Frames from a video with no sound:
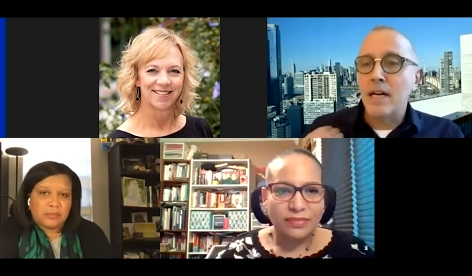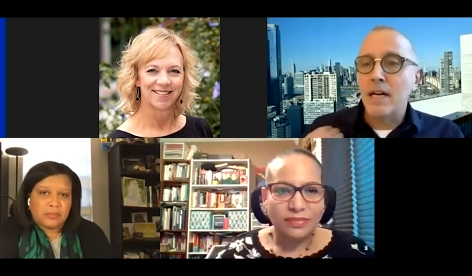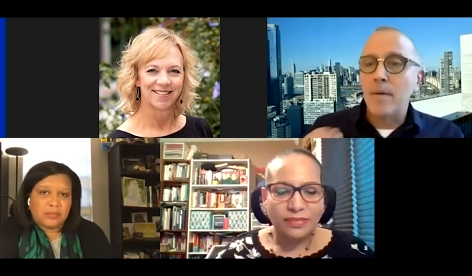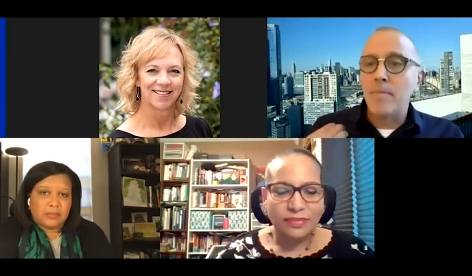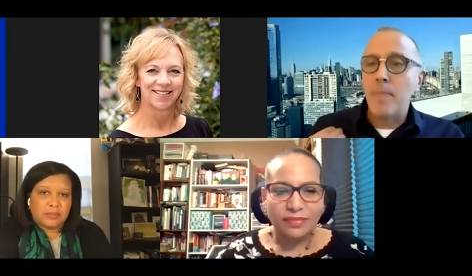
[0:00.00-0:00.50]

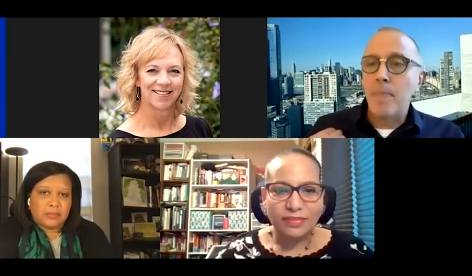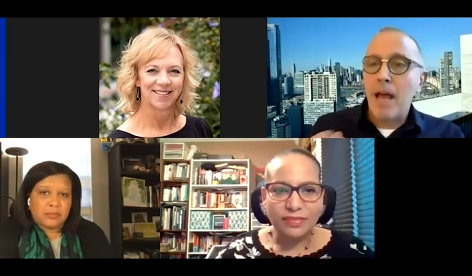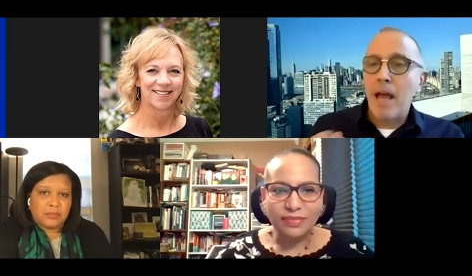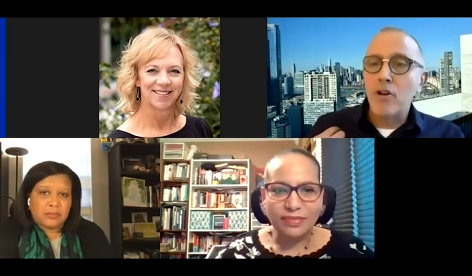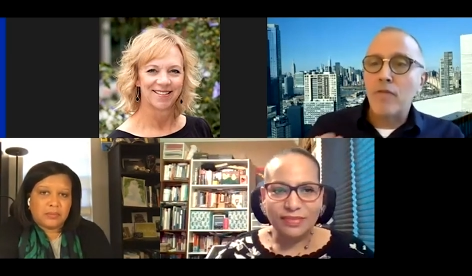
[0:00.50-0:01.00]
Speaker 1: Um,
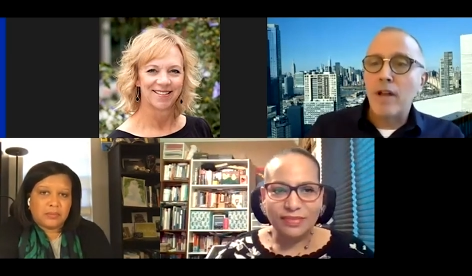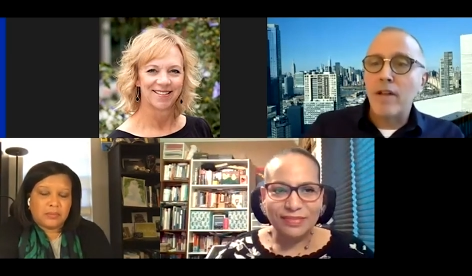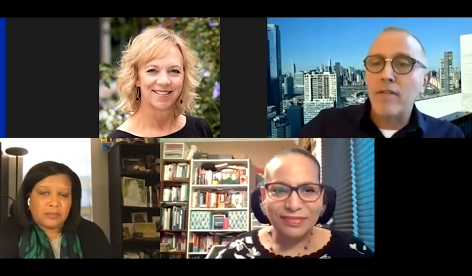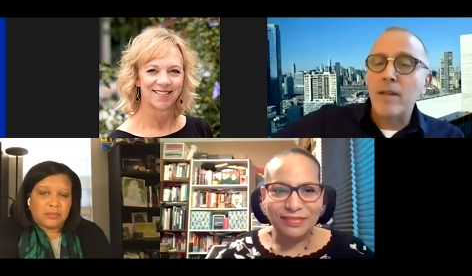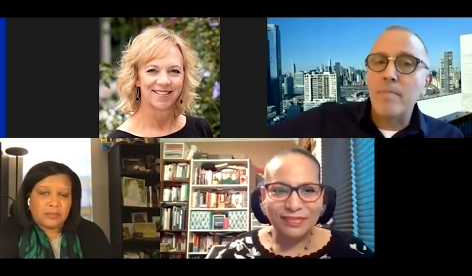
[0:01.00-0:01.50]
I don't know if I had
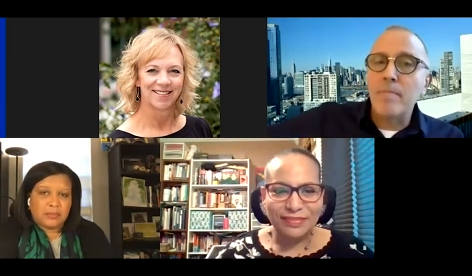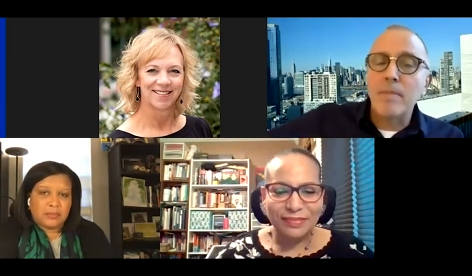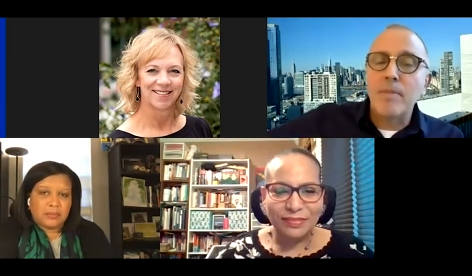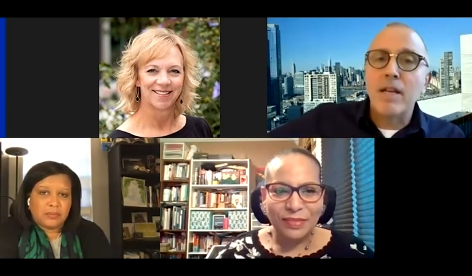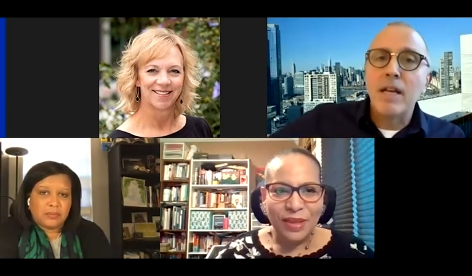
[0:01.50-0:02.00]
anything
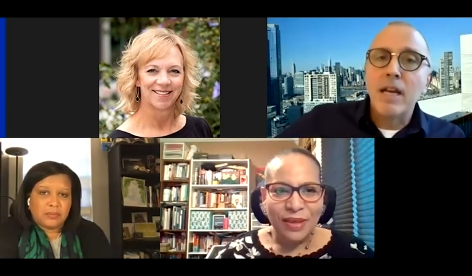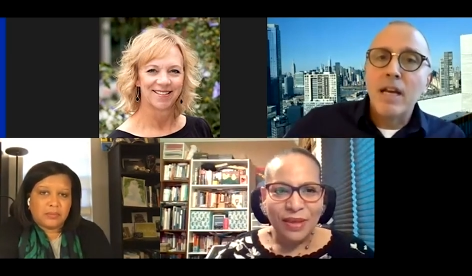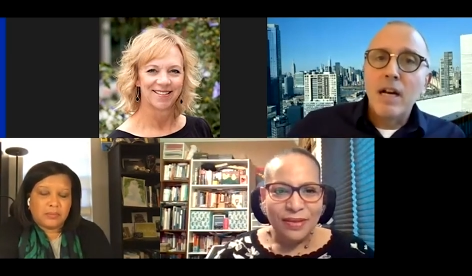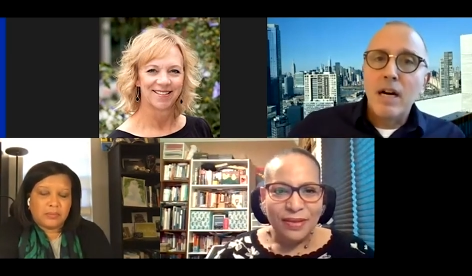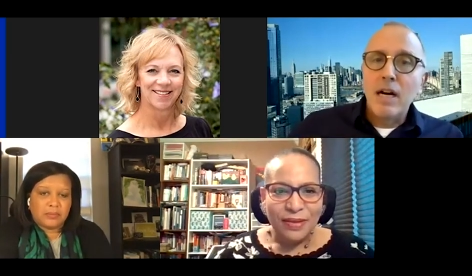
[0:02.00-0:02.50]
big, but
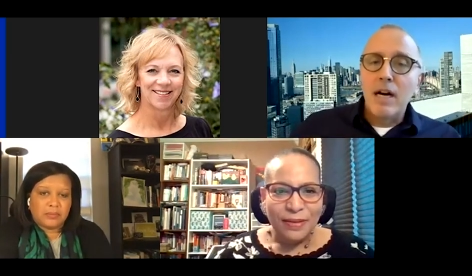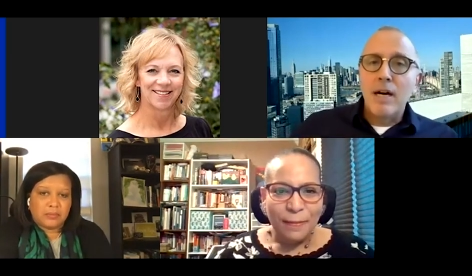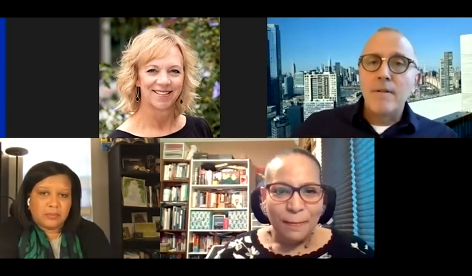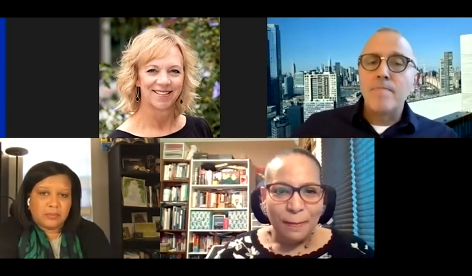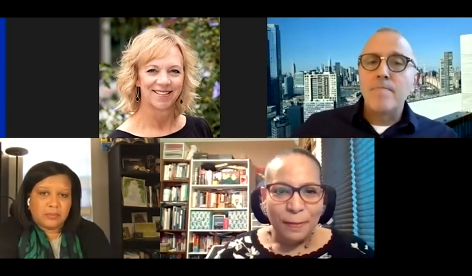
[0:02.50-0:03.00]

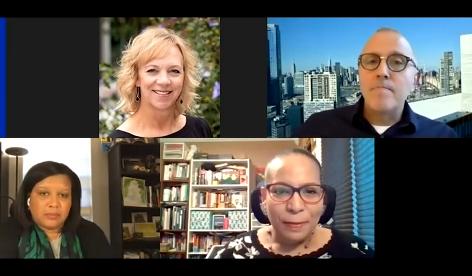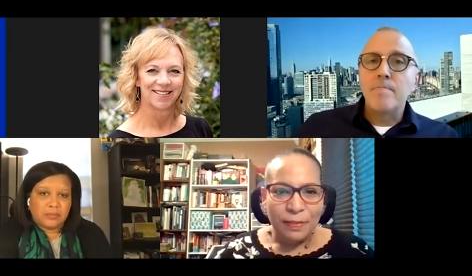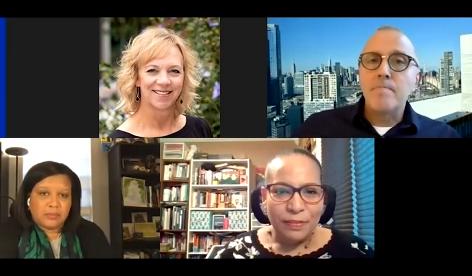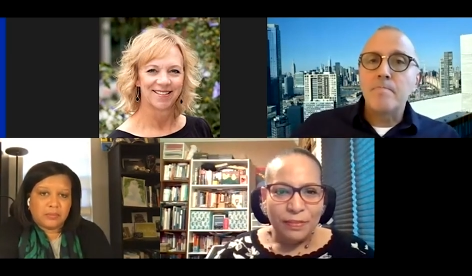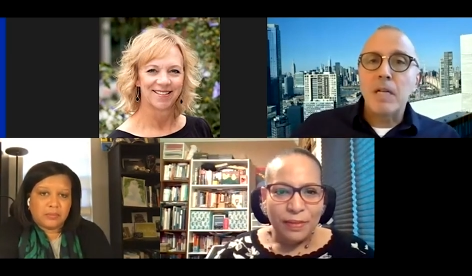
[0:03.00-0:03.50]
uh,
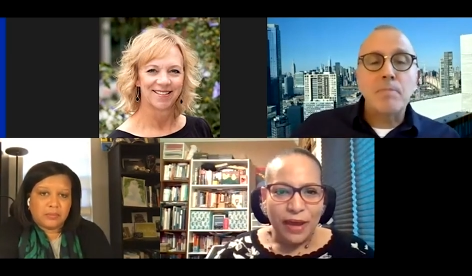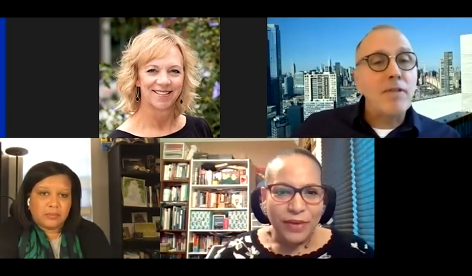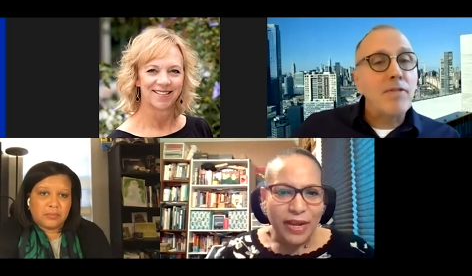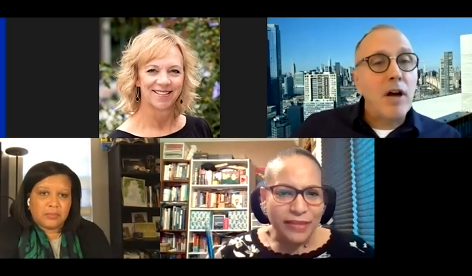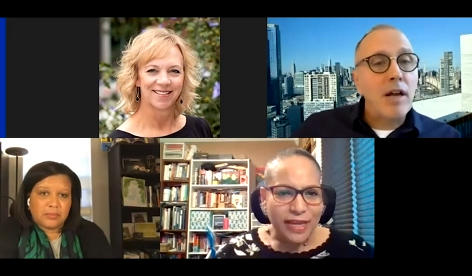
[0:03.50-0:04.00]
I would
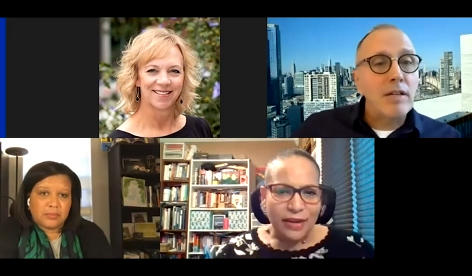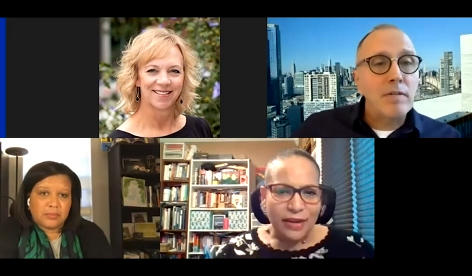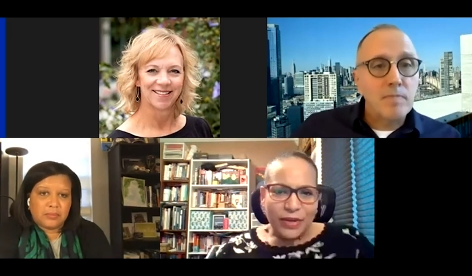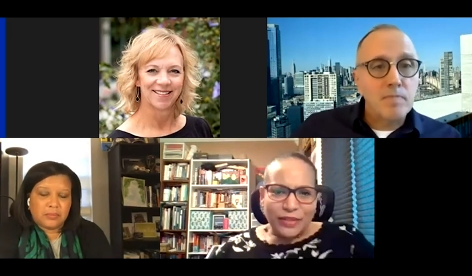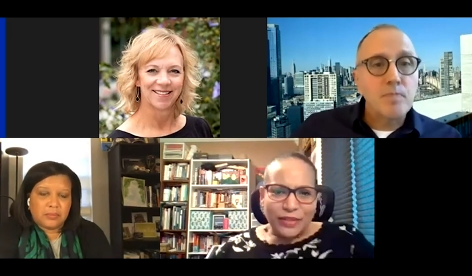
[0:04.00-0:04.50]
like thought. to add a
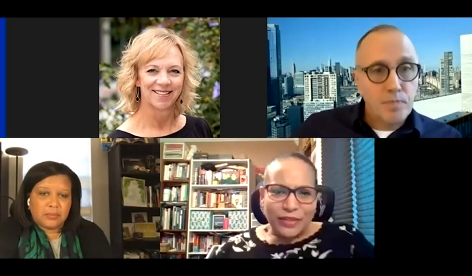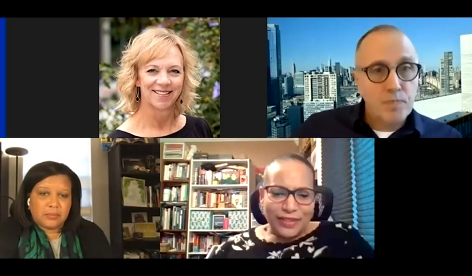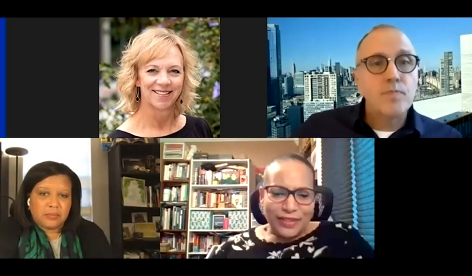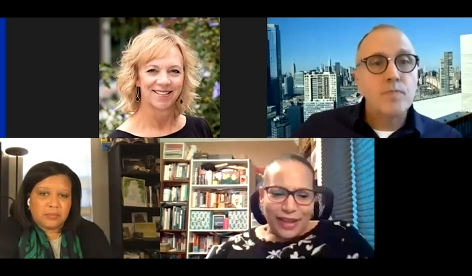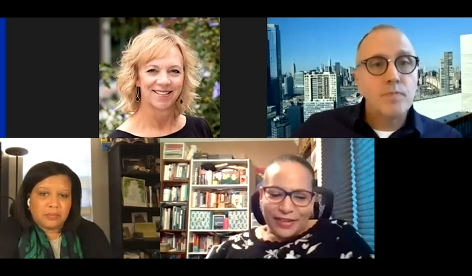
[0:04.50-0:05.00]
Speaker 2: quick thought on
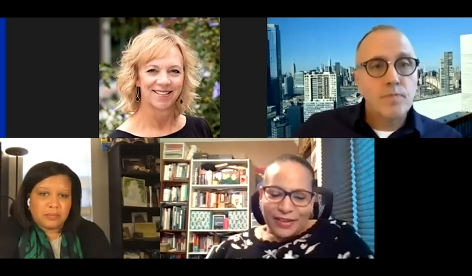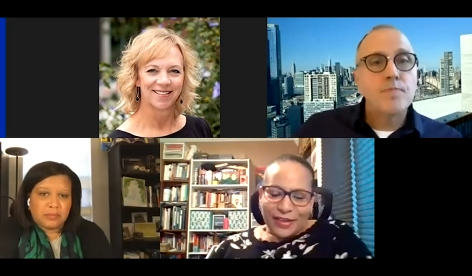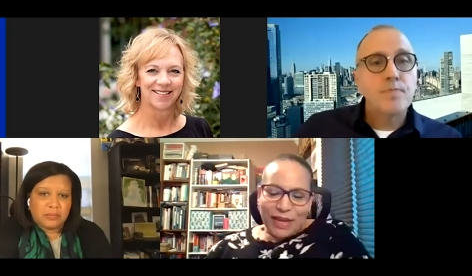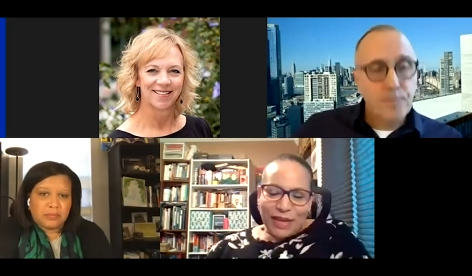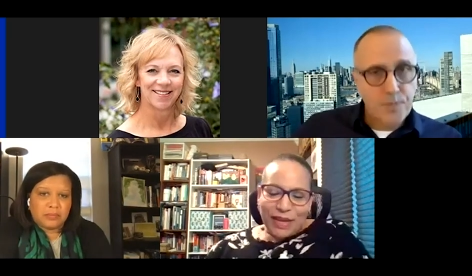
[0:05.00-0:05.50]
that. Um,
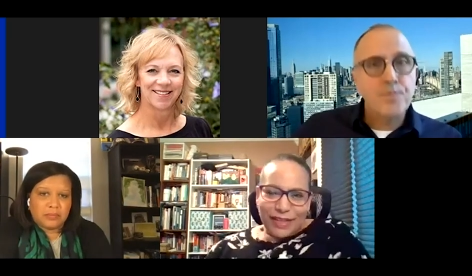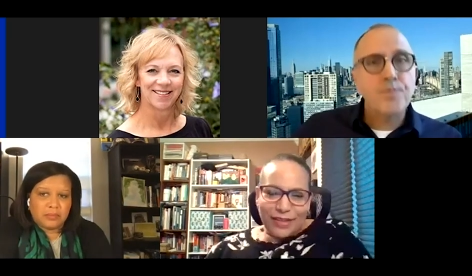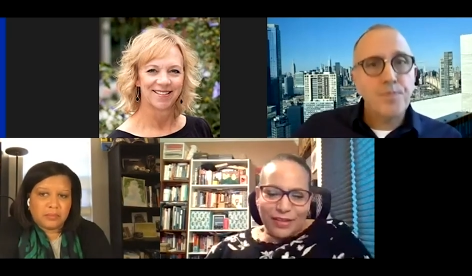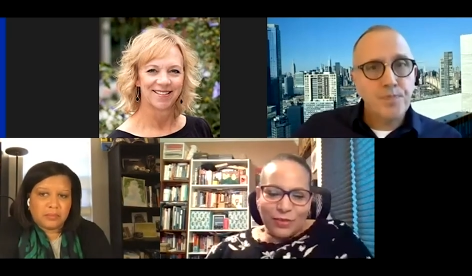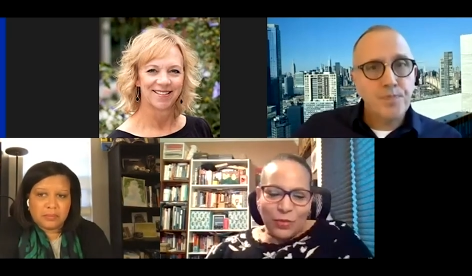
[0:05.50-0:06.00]
I think
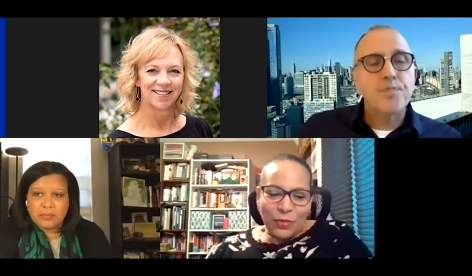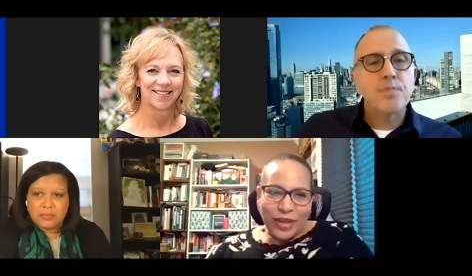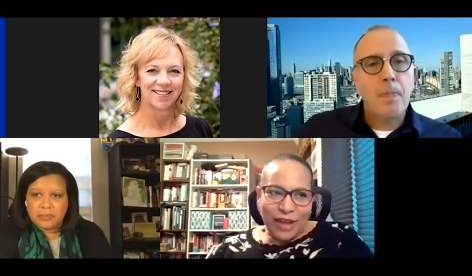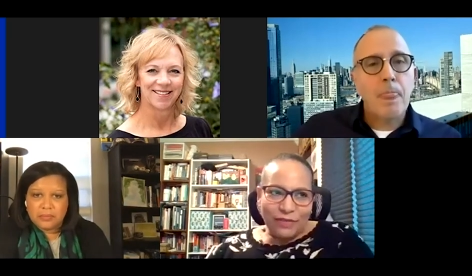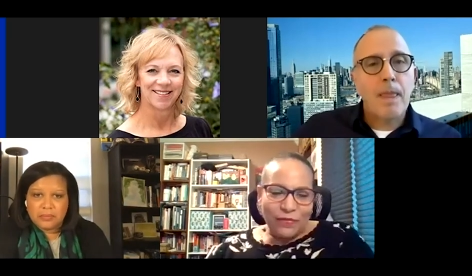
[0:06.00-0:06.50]
we
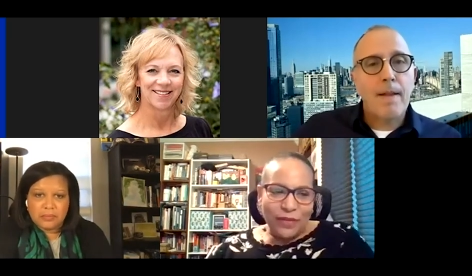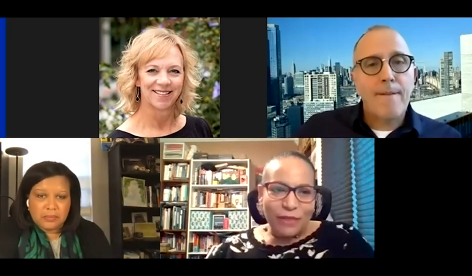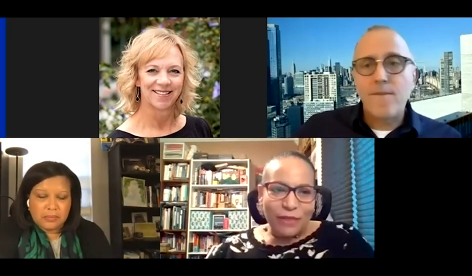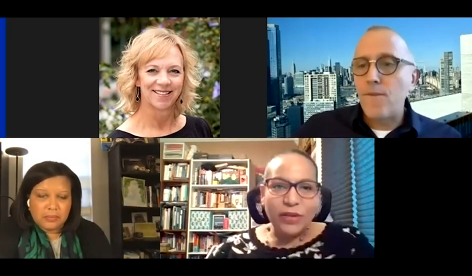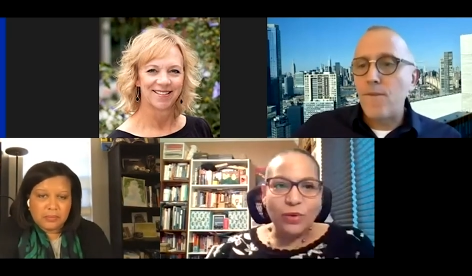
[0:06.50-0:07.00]
have developed a
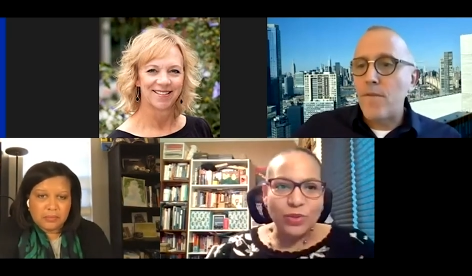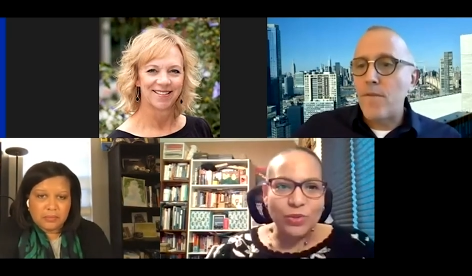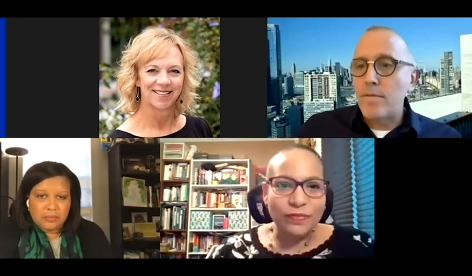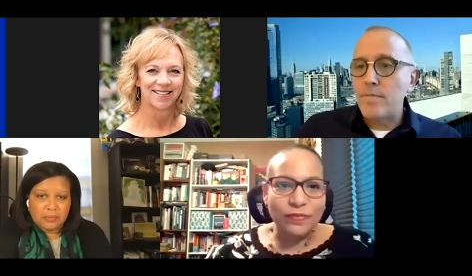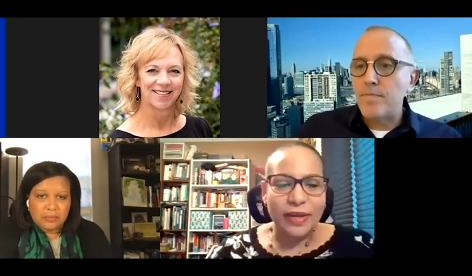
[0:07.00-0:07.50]
culture
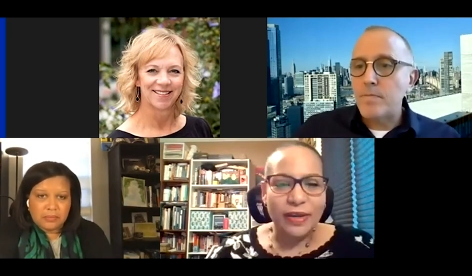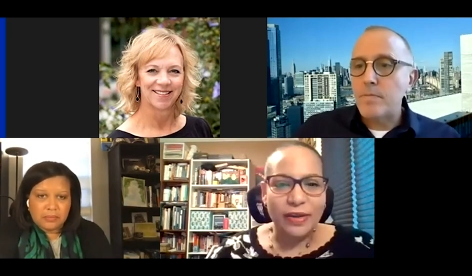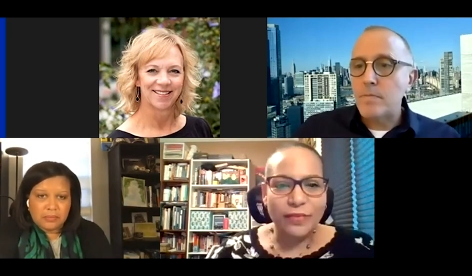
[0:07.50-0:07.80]
of care